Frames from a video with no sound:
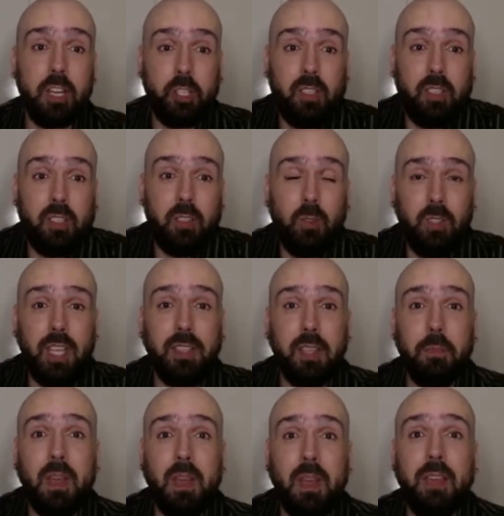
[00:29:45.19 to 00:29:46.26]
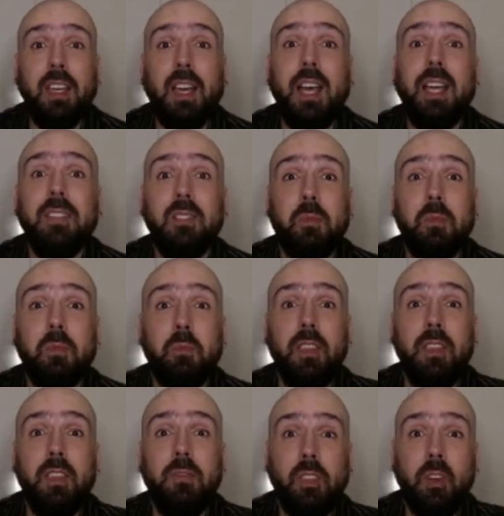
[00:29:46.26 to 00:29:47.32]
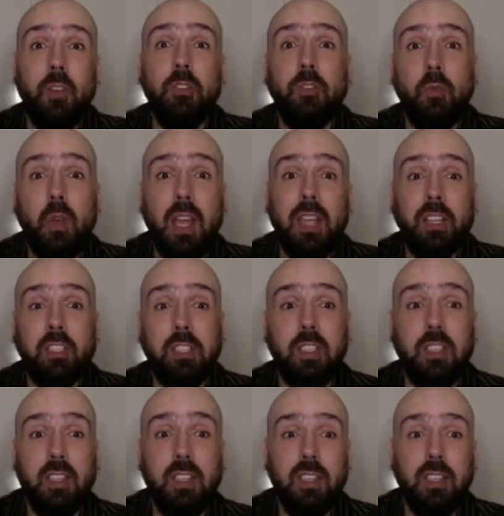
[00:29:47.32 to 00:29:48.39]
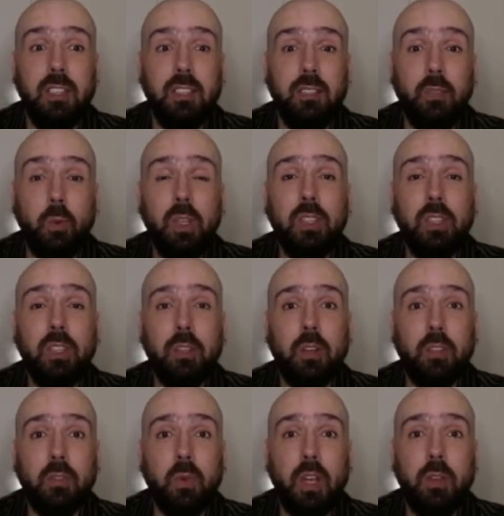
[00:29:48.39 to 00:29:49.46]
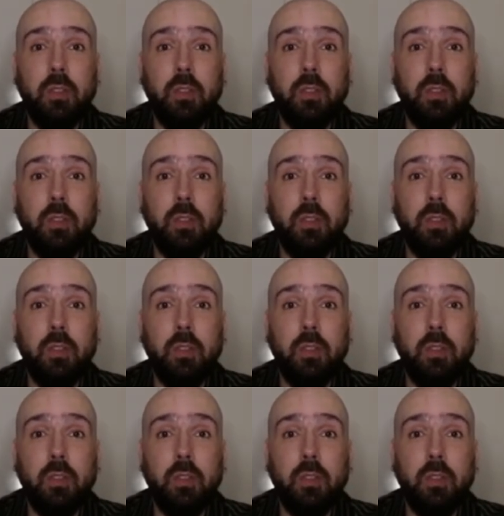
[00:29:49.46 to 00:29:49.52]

You'll end up having a heart to pray for those who are actually doing the wrong as well.